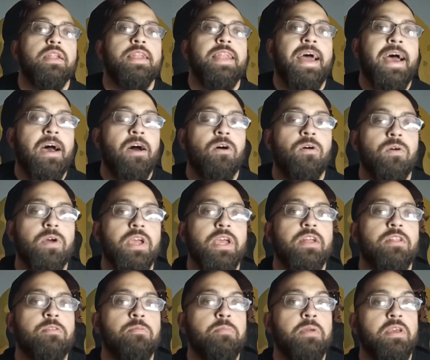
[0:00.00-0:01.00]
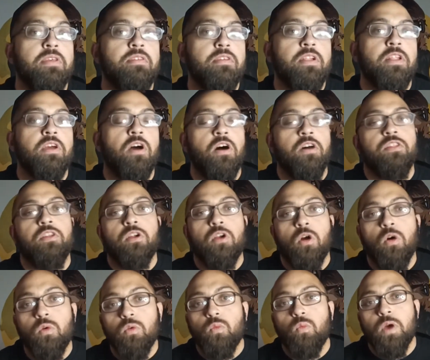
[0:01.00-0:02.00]
Now it's basically on their
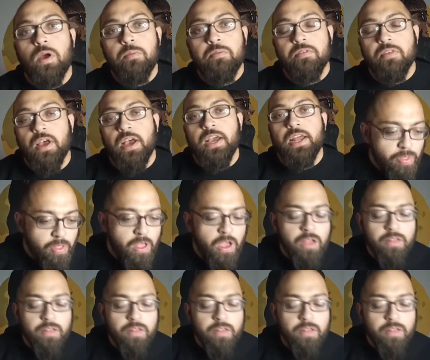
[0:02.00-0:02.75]
own website,